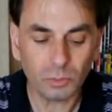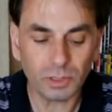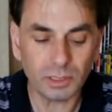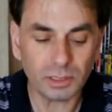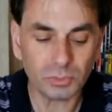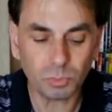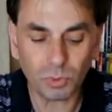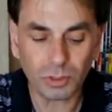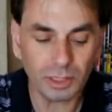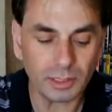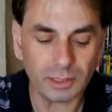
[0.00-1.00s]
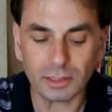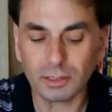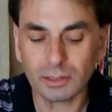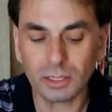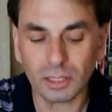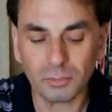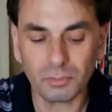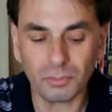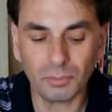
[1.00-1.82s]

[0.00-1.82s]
with the sprocket type